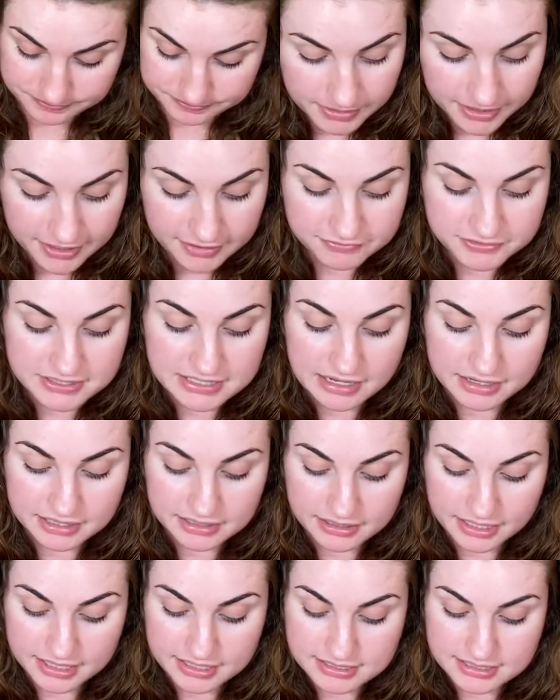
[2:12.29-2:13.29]
If
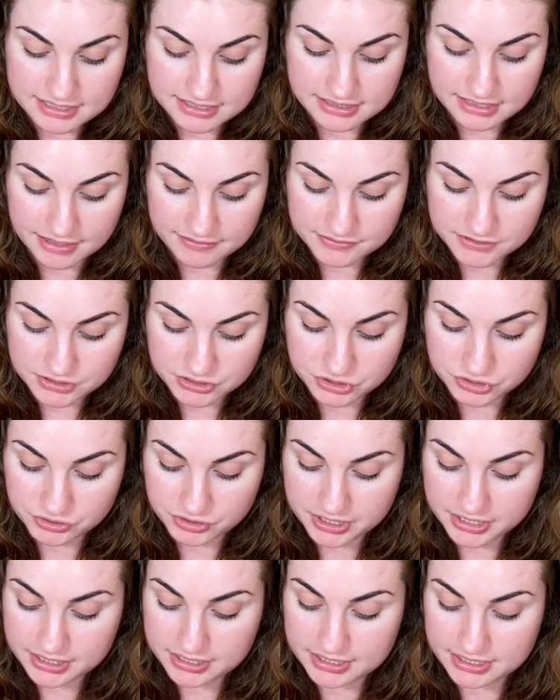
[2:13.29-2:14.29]
cellulitis is left
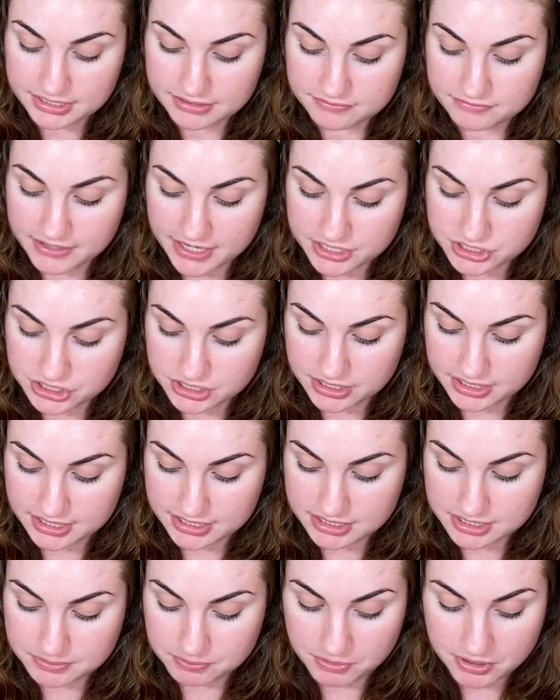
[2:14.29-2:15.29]
untreated, the infection
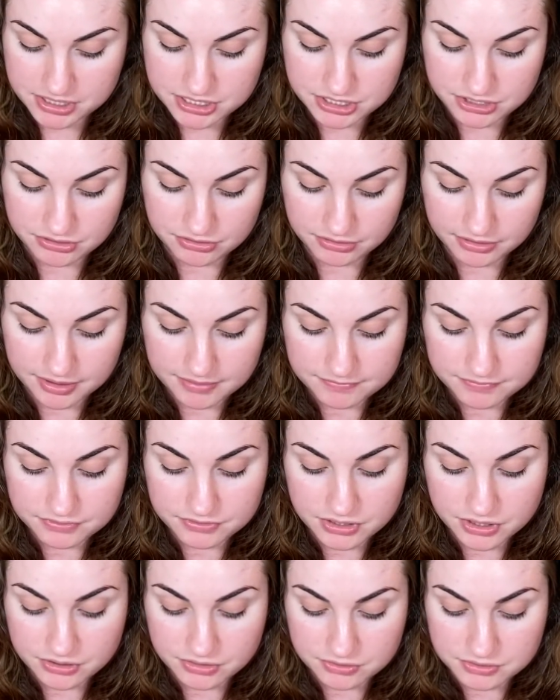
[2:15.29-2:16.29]
can spread to your lymph
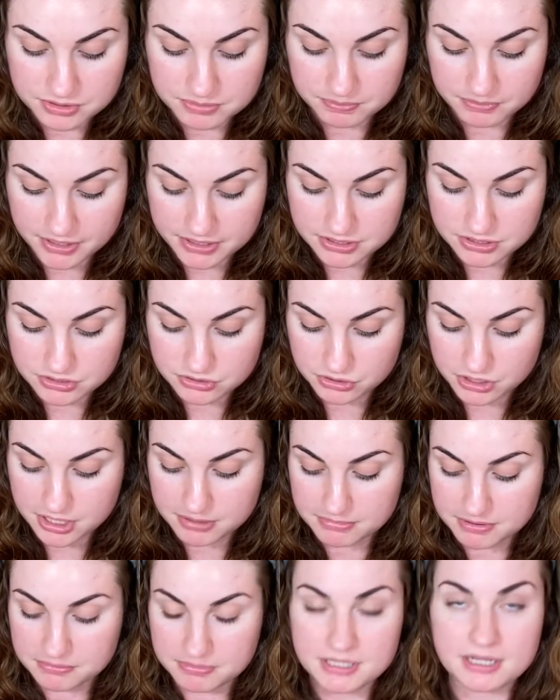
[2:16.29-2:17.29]
nodes,
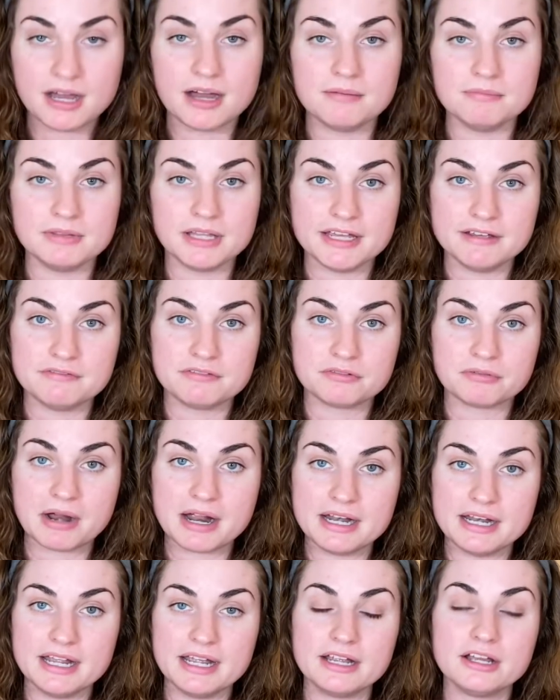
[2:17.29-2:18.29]
bloodstream, and become
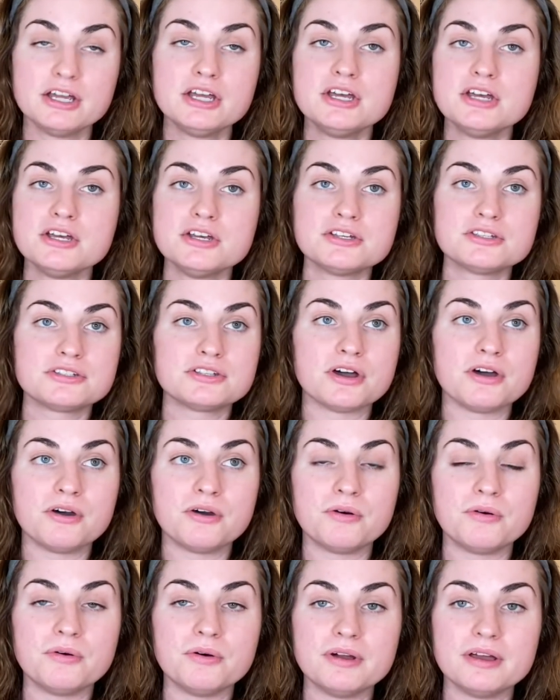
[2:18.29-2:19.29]
life-threatening.
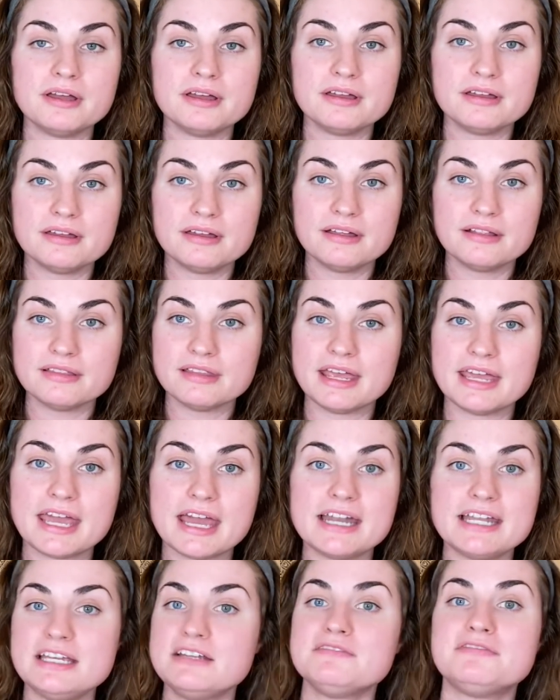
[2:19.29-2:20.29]
So like
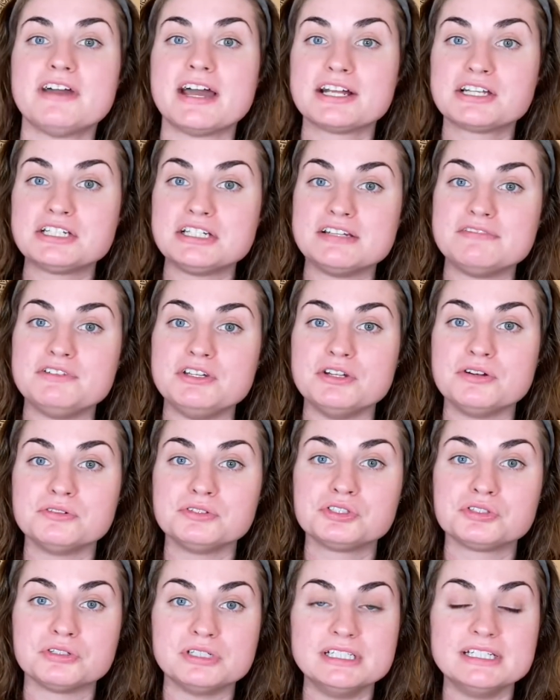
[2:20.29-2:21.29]
any infection, if you don't
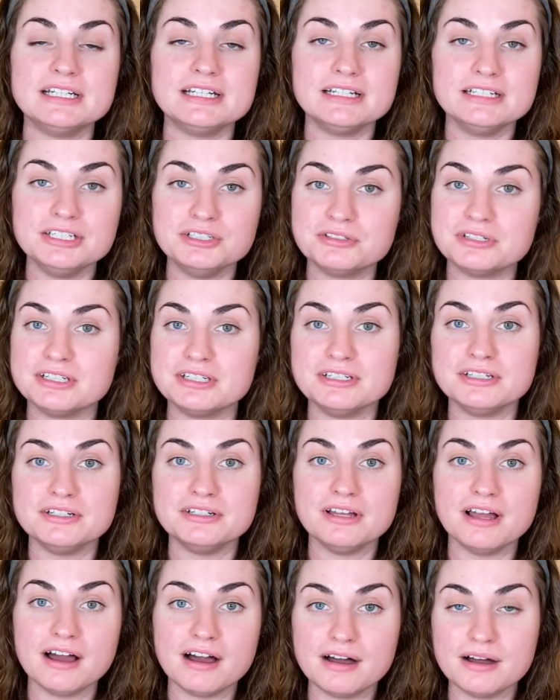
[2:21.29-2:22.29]
treat it, you
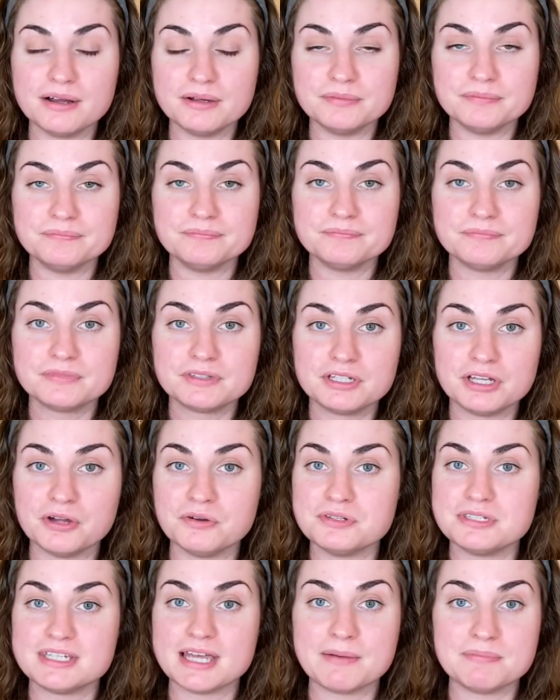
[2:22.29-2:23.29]
can go
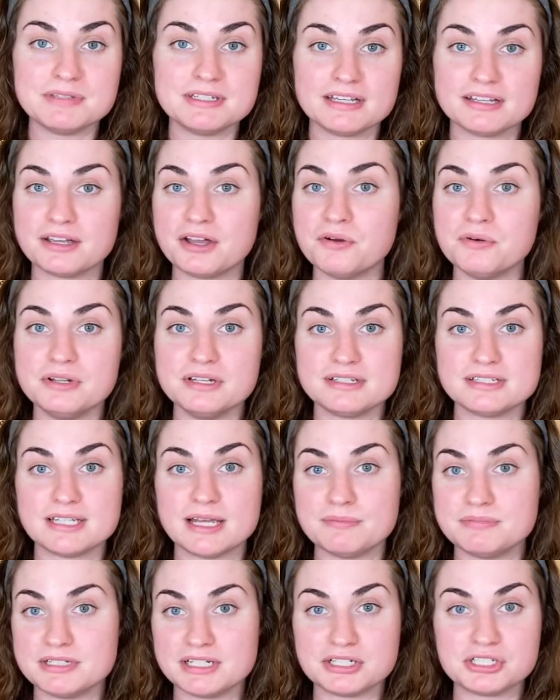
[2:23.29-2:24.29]
into
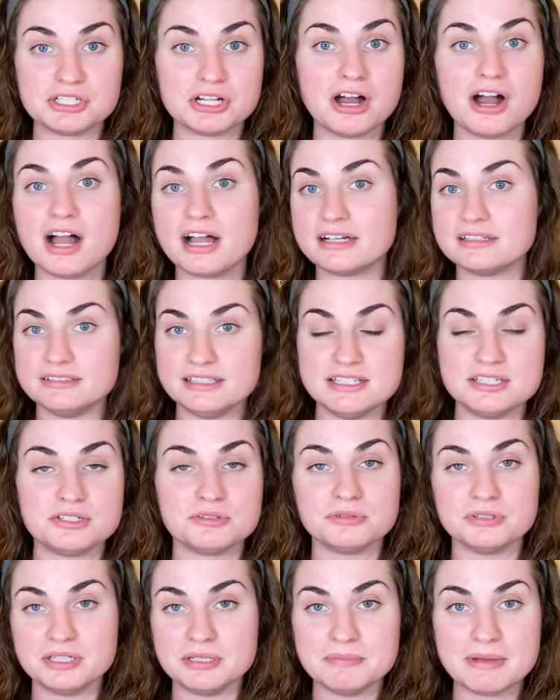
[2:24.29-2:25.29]
septic shock, leads to
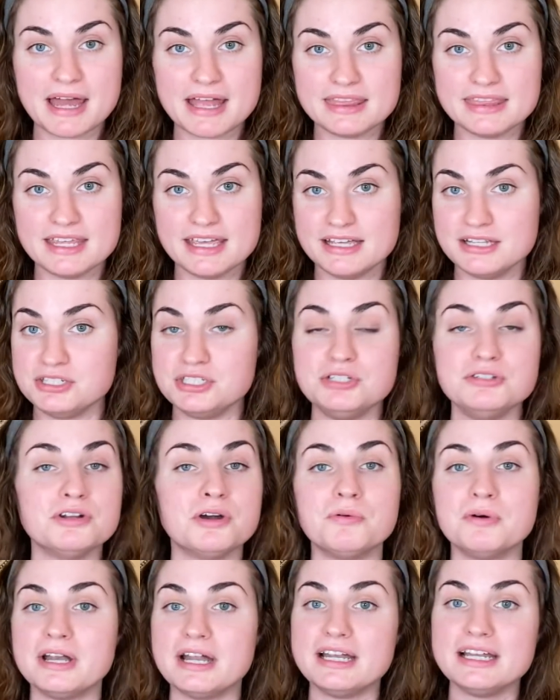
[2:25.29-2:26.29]
really bad things. You
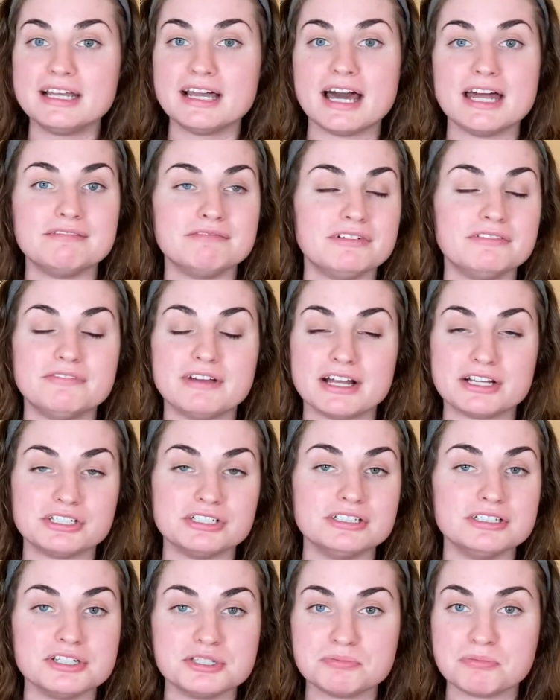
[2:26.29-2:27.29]
don't want any kind of
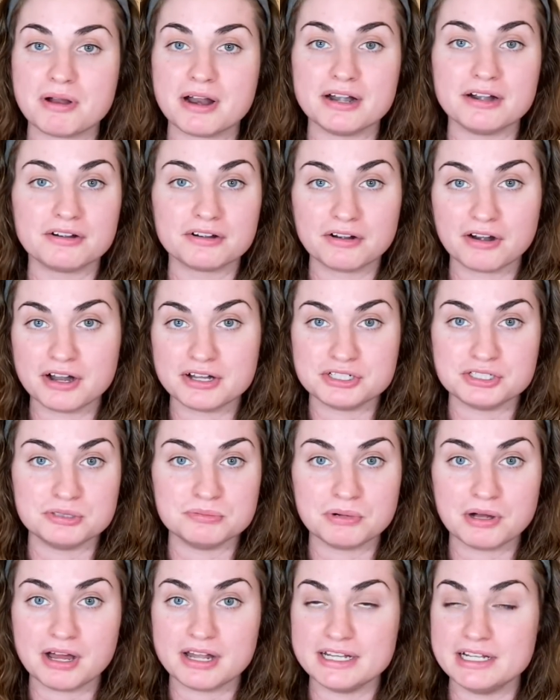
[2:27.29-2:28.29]
infection to spread across your
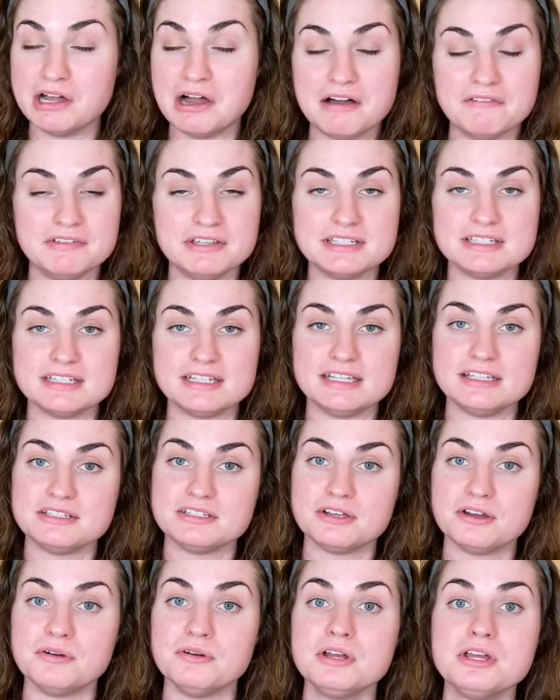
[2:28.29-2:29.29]
body, obviously.
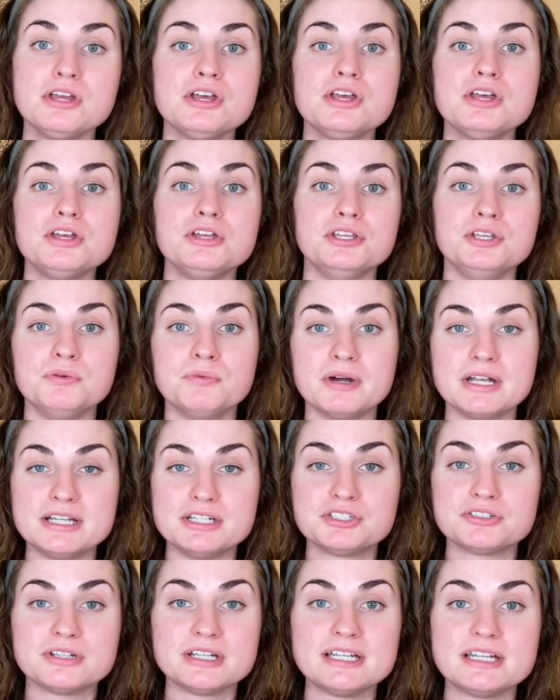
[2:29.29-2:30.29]
So you want it
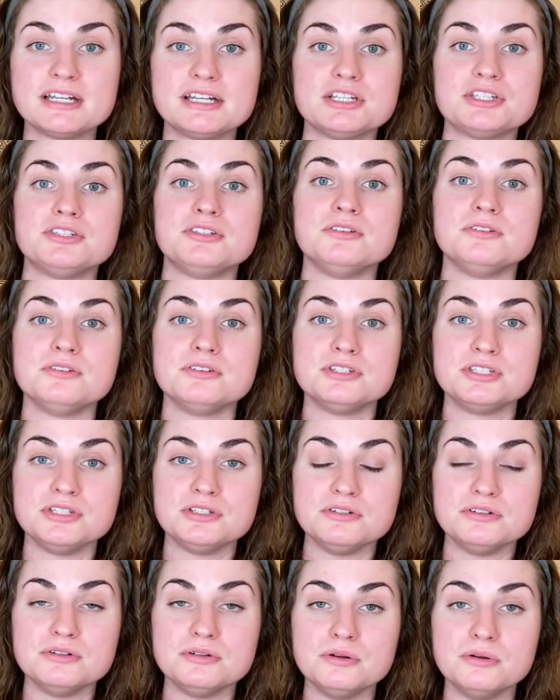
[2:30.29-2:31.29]
treated as soon as
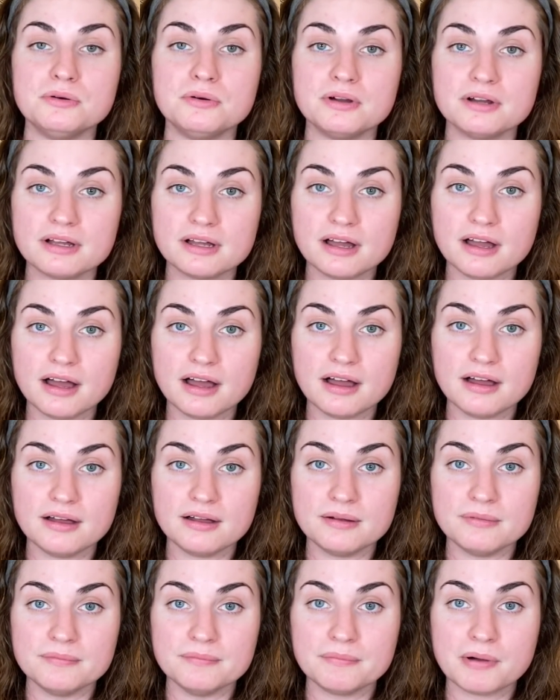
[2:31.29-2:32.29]
you
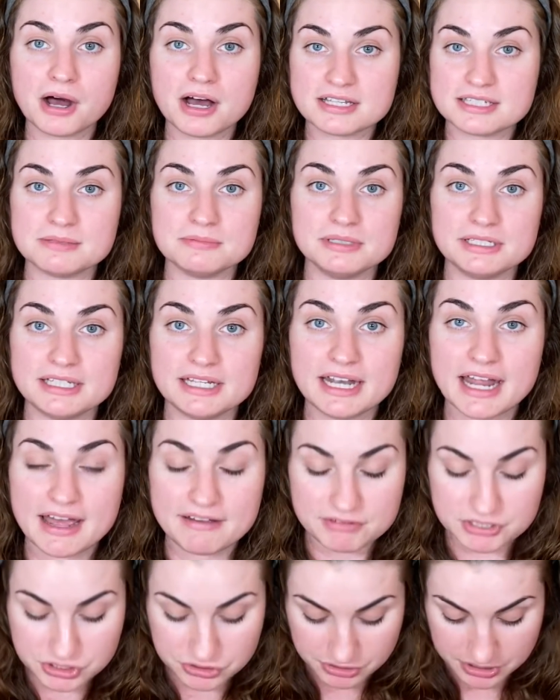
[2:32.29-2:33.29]
possibly can have
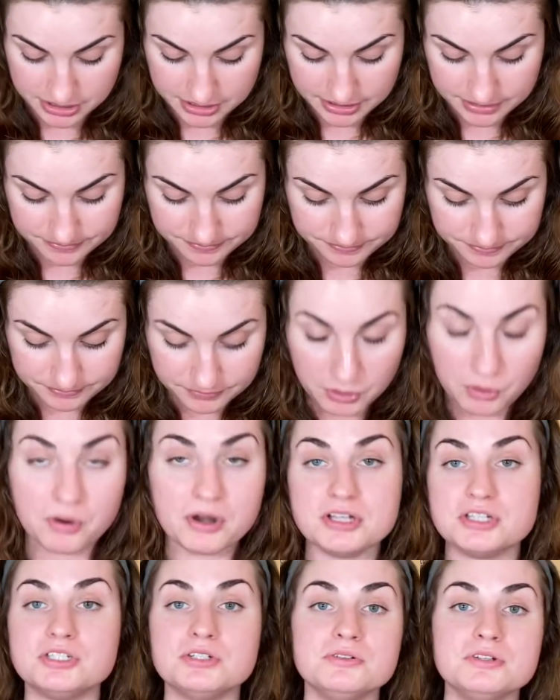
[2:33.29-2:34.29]
it treated, or
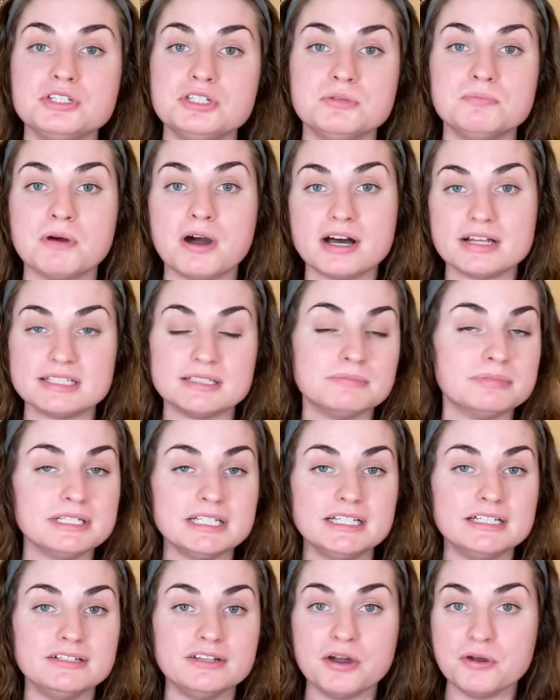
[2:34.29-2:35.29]
as soon as you
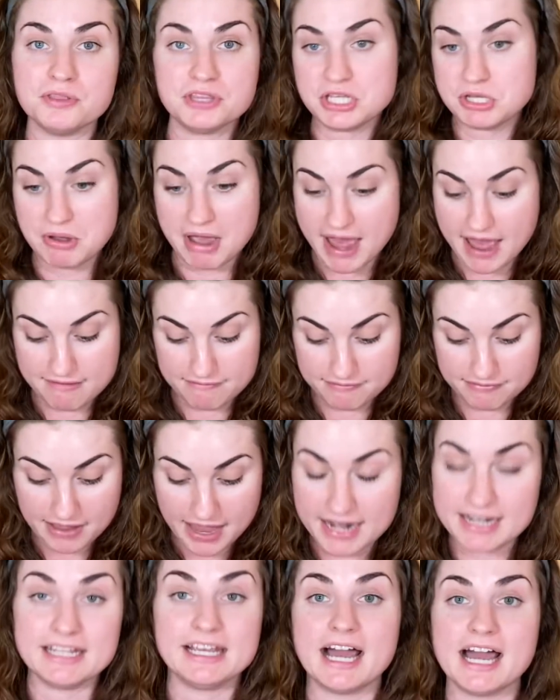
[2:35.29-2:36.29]
possibly know that you have
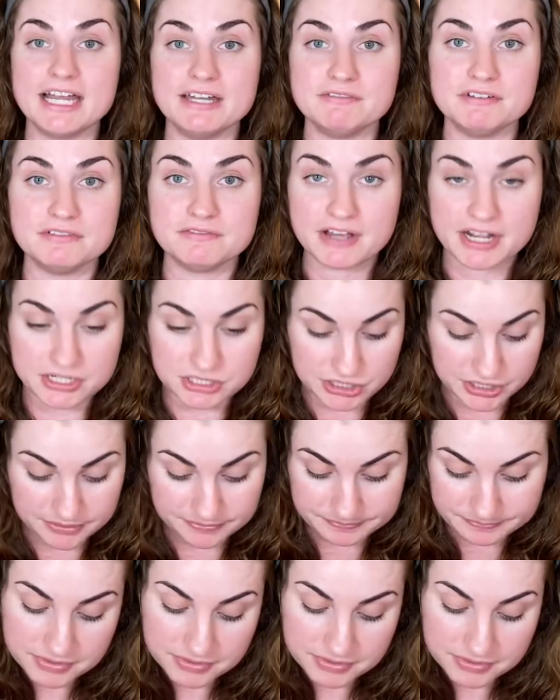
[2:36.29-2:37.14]
any kind of infection.